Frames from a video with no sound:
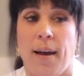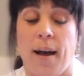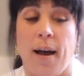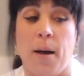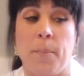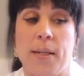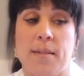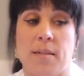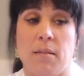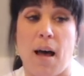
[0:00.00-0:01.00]
It
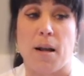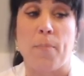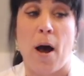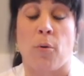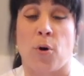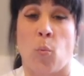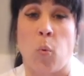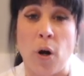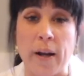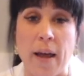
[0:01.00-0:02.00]
says a lot about her
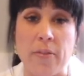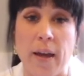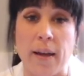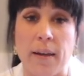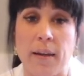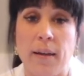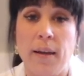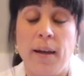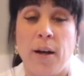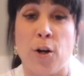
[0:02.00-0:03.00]
work ethic,
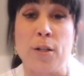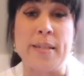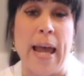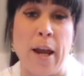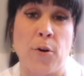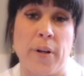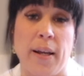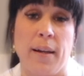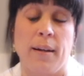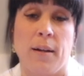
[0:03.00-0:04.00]
her
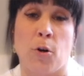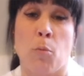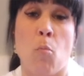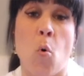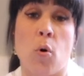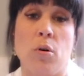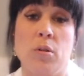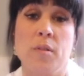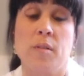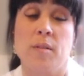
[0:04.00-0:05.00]
integrity, her
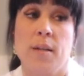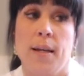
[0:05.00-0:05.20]
morals.